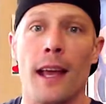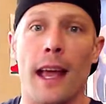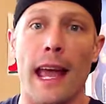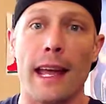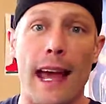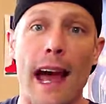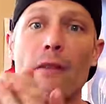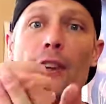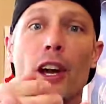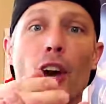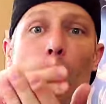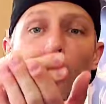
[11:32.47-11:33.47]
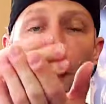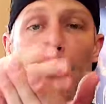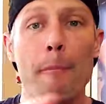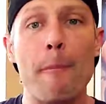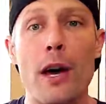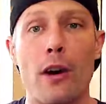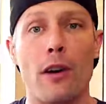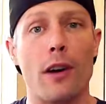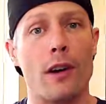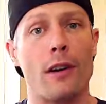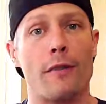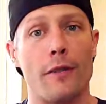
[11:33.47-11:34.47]
and having to go buy milk
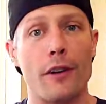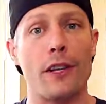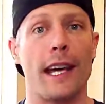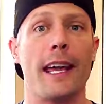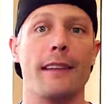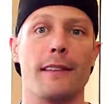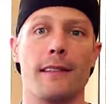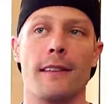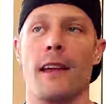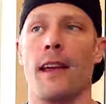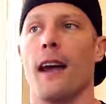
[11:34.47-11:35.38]
for your kids.